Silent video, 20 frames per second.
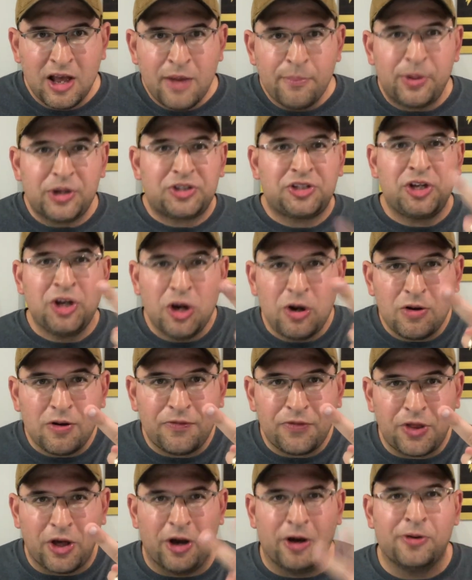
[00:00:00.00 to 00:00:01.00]
but 2
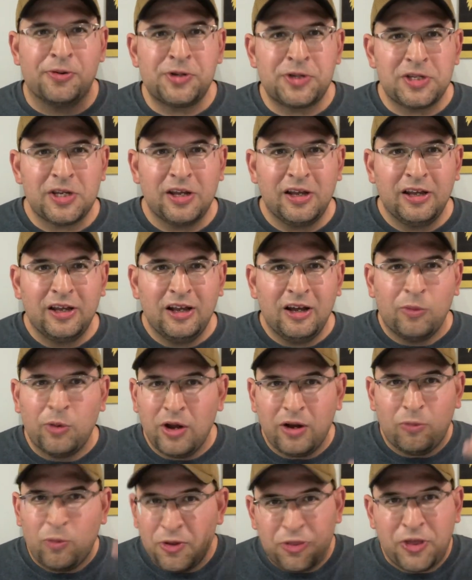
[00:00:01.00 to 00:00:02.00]
of those
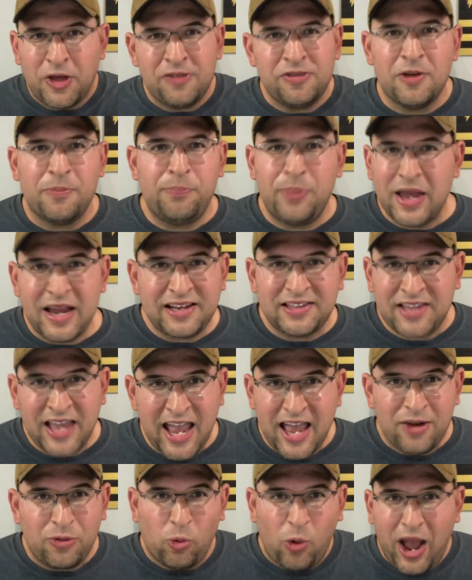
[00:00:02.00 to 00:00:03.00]
within the Big
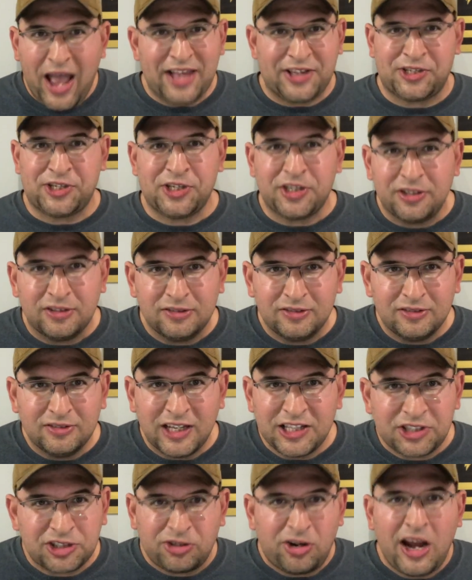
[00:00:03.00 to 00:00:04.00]
Ten West.
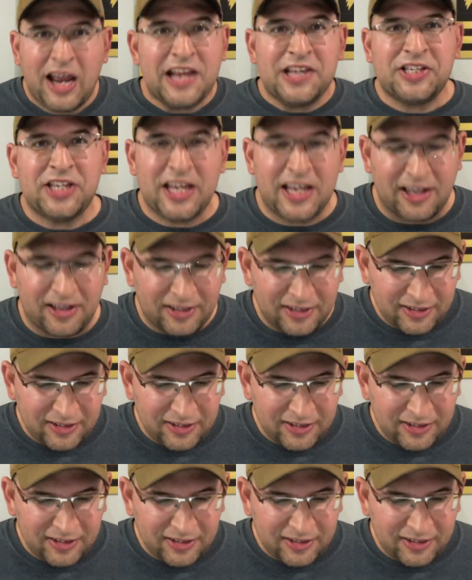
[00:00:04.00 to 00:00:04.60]
It's crazy.